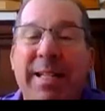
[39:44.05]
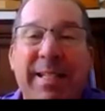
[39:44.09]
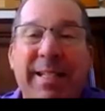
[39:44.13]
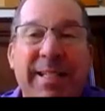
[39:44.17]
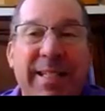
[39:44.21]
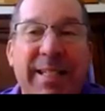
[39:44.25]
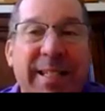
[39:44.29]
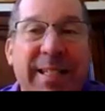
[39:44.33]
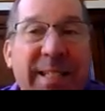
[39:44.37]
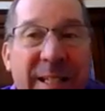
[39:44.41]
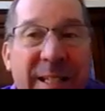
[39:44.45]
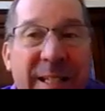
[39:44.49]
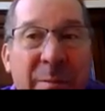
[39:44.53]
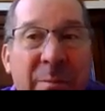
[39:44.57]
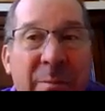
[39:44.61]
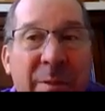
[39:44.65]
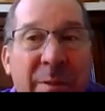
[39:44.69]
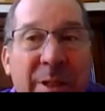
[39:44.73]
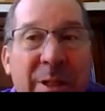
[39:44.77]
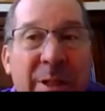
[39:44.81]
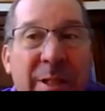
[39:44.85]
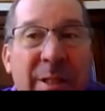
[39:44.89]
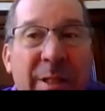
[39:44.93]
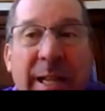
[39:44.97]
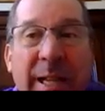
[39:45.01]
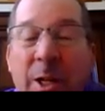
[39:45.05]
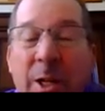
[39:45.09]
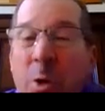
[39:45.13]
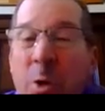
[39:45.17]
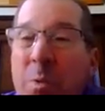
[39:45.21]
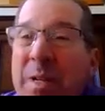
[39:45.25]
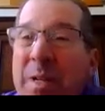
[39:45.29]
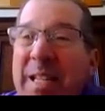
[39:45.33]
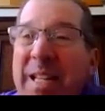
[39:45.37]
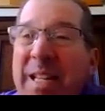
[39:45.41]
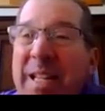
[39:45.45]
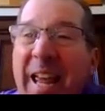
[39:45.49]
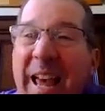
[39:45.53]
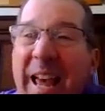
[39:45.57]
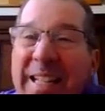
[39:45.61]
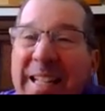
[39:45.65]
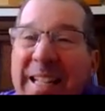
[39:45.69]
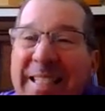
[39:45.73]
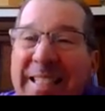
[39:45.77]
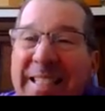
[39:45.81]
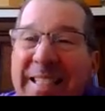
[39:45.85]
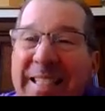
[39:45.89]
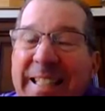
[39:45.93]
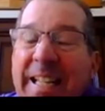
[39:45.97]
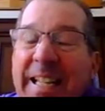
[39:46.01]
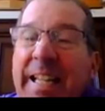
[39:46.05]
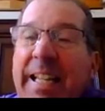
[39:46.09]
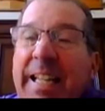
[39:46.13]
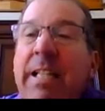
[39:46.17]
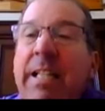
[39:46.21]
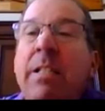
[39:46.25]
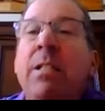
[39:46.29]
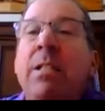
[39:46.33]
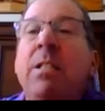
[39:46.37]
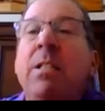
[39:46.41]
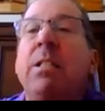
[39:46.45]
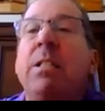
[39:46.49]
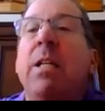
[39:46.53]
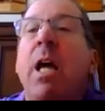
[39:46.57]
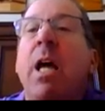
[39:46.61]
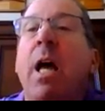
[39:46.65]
systems. They don't test things.